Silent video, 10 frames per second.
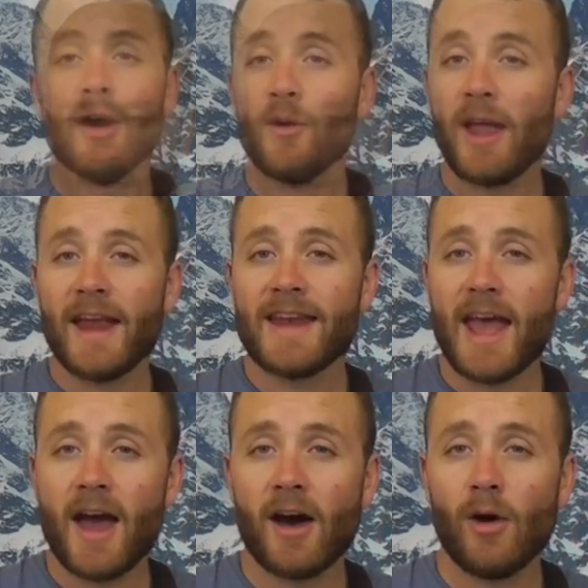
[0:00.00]
Okay,
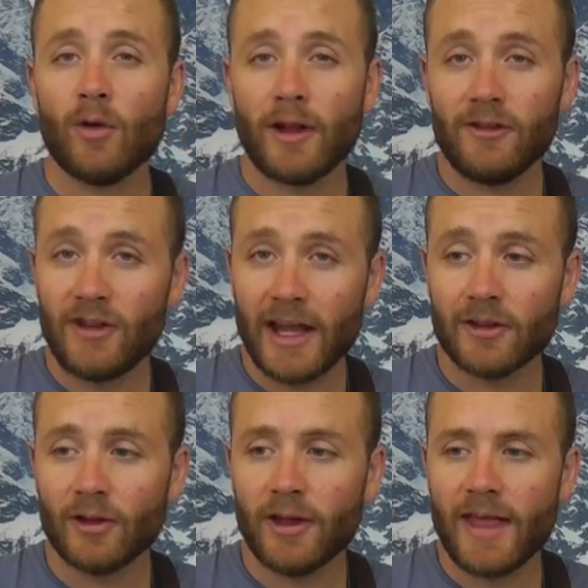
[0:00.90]
now let's take a
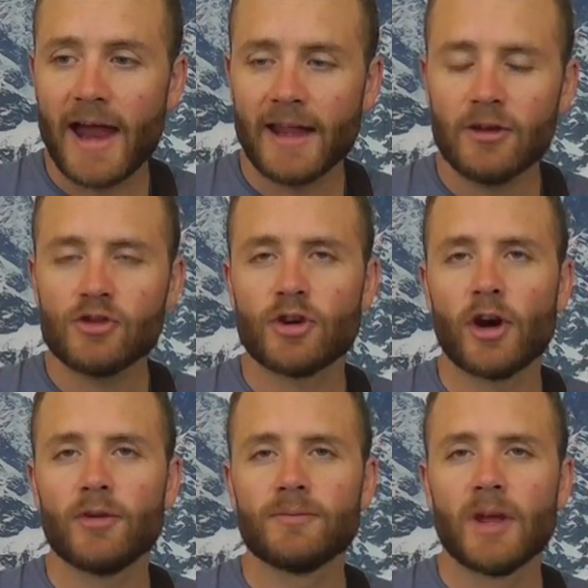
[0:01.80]
look at that
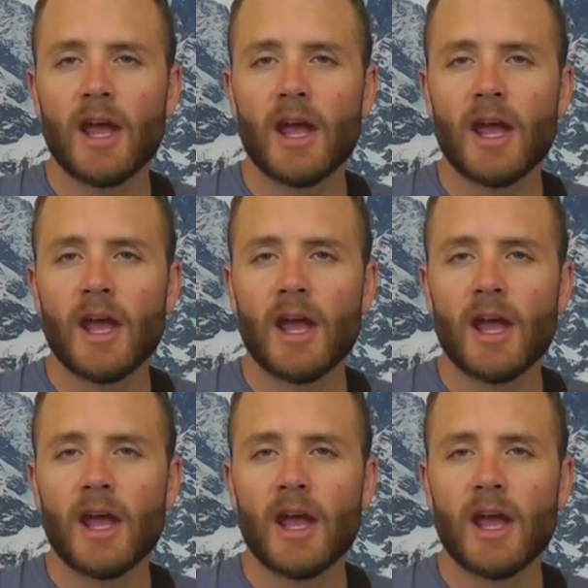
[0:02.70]
intro,